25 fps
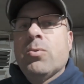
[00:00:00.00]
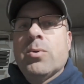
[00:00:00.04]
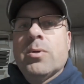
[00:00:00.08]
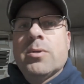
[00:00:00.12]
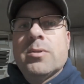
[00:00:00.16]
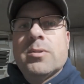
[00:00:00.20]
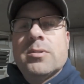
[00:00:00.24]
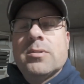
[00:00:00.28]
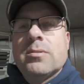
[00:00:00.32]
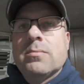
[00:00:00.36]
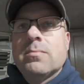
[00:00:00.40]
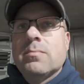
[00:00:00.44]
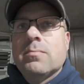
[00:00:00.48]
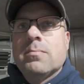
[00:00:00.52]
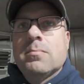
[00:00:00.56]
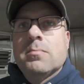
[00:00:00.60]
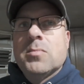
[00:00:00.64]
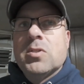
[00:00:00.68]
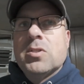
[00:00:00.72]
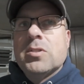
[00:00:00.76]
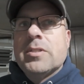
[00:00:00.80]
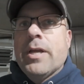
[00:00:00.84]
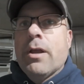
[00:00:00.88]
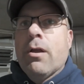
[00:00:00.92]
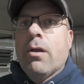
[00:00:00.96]
was
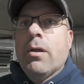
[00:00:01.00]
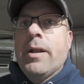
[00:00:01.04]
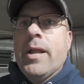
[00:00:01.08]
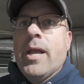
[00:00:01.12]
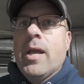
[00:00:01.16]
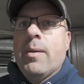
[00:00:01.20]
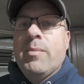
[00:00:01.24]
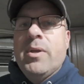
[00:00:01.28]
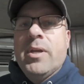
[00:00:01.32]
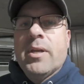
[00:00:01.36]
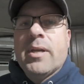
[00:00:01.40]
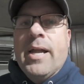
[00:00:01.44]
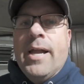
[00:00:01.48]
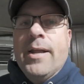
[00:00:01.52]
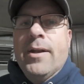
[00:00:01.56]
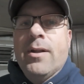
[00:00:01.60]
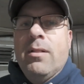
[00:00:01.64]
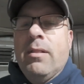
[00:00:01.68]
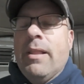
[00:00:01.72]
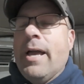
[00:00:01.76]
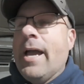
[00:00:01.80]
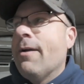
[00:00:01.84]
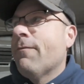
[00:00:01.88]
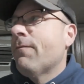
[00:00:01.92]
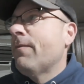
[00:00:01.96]
staring at me, kind
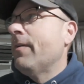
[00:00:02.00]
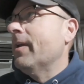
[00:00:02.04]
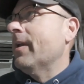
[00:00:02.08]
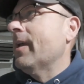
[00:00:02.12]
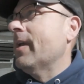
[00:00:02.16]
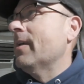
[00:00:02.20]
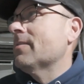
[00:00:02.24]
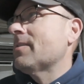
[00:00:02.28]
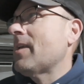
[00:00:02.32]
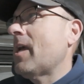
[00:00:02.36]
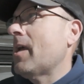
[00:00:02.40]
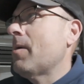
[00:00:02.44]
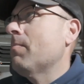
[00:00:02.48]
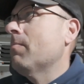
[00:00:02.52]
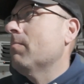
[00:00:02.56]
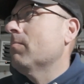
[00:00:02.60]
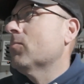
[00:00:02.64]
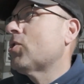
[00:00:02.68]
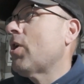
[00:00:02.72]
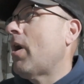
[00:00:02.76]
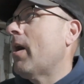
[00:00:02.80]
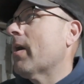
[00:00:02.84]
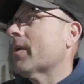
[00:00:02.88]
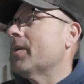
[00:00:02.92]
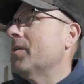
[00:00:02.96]
of laughing as I'm
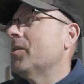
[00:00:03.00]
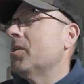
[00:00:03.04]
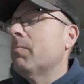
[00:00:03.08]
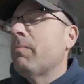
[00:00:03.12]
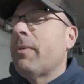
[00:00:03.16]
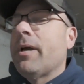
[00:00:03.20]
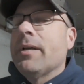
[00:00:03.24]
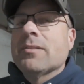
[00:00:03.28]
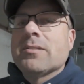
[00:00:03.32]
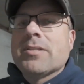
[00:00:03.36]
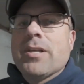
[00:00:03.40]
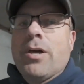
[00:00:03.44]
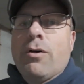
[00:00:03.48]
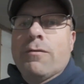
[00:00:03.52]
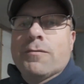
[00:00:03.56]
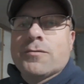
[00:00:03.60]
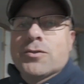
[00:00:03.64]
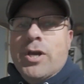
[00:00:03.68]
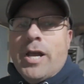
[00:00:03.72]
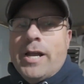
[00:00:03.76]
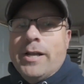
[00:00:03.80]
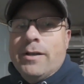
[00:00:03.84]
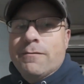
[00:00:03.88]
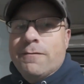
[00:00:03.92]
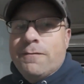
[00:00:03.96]
talking to myself,
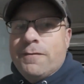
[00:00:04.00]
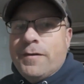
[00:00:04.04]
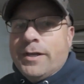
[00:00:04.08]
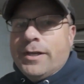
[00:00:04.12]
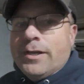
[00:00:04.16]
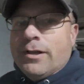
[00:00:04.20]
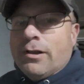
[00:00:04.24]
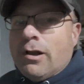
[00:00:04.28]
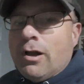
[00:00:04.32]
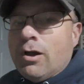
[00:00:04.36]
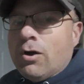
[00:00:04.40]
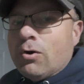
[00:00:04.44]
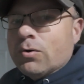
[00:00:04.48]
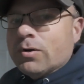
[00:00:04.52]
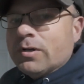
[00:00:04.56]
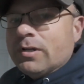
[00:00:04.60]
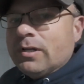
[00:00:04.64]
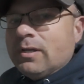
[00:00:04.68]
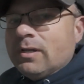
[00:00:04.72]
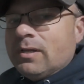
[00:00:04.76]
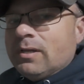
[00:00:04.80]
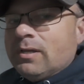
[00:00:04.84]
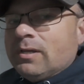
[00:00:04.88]
trying to figure out,